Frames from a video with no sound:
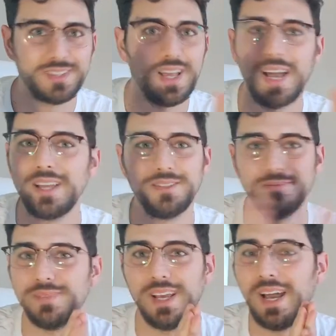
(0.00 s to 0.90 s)
I
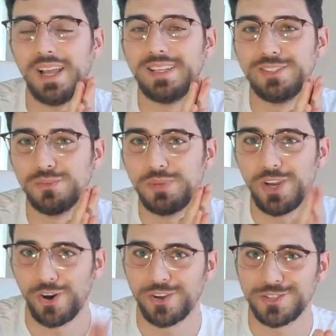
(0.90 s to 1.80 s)
need to be
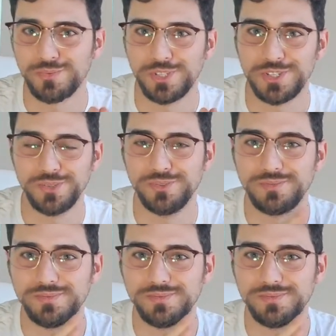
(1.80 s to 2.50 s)
honest with you.